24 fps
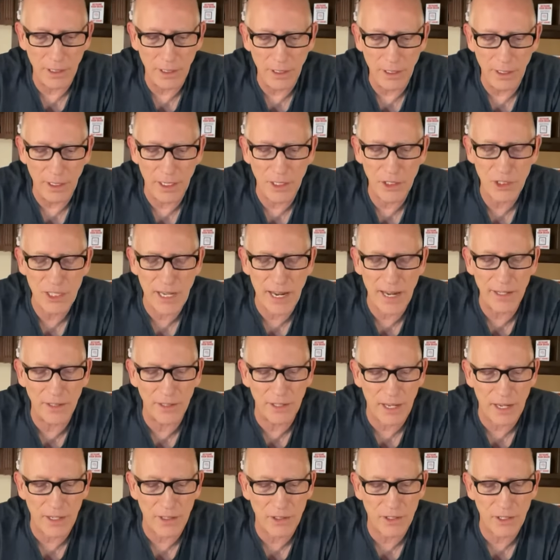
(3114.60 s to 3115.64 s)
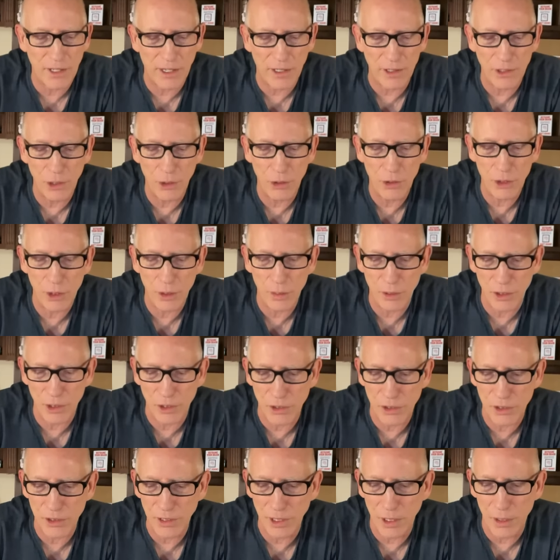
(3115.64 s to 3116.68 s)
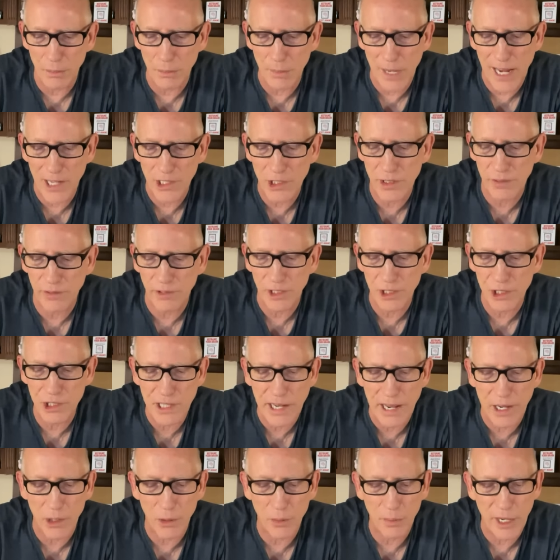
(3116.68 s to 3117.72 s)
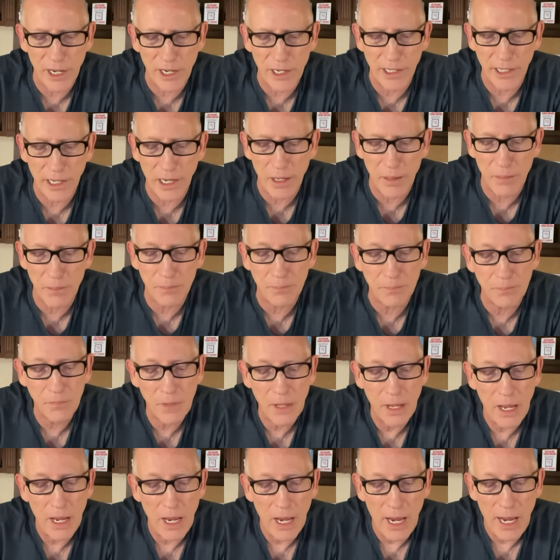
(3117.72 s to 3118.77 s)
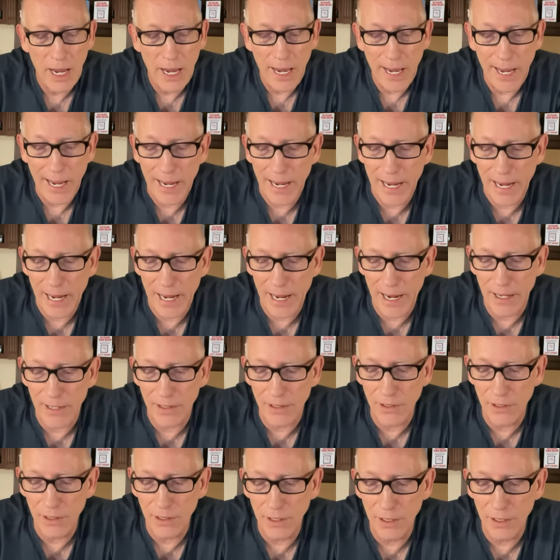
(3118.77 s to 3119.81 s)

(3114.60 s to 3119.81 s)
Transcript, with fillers: He's saying that YouTube is massively shadow banning him, and